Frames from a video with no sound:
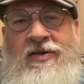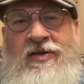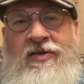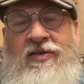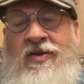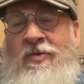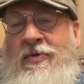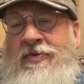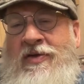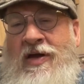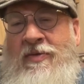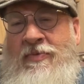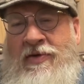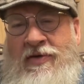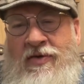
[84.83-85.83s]
The only
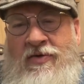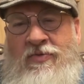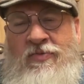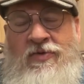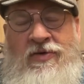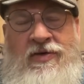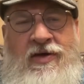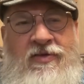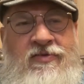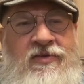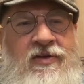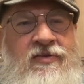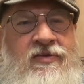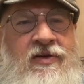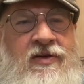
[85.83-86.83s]
time I really got
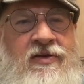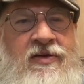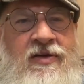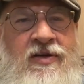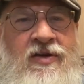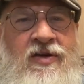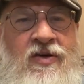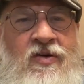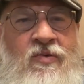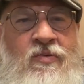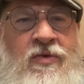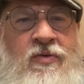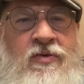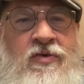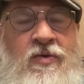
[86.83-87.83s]
seasick,
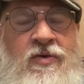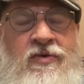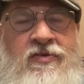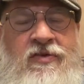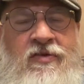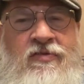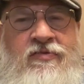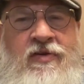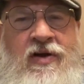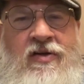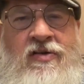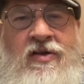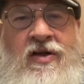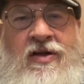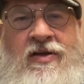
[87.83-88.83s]
we were going to the
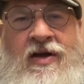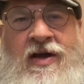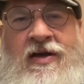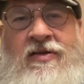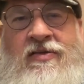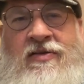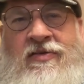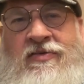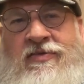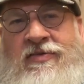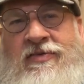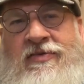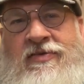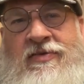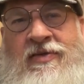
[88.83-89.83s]
Farallon
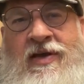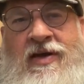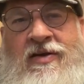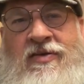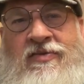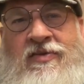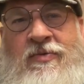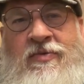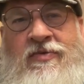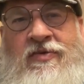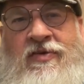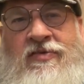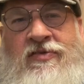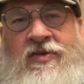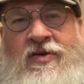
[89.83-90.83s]
Islands out of San
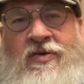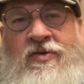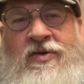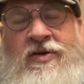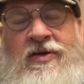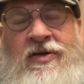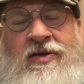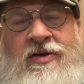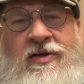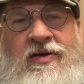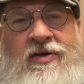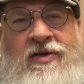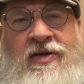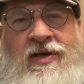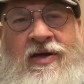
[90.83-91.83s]
Francisco,
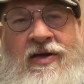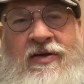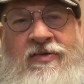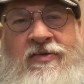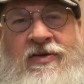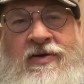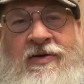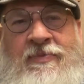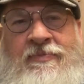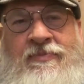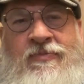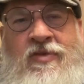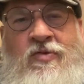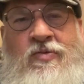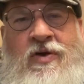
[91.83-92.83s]
and
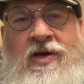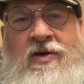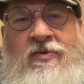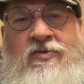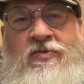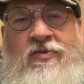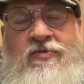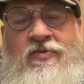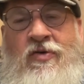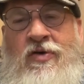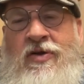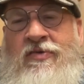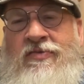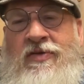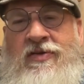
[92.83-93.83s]
the waves were
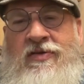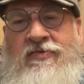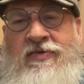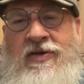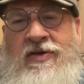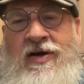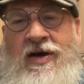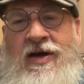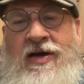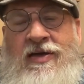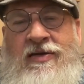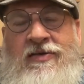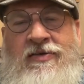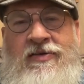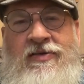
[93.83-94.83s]
40, 50 feet
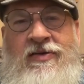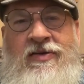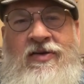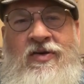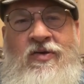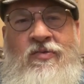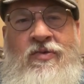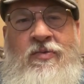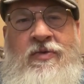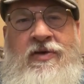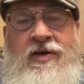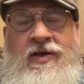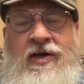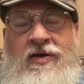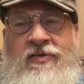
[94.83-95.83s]
high when we
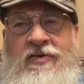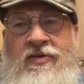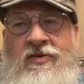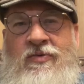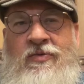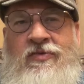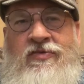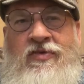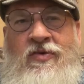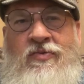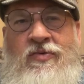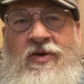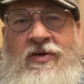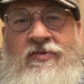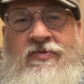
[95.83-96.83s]
got out there. It was so
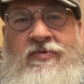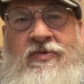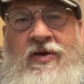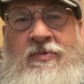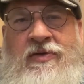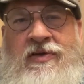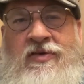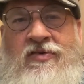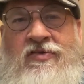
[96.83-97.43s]
rough. I mean,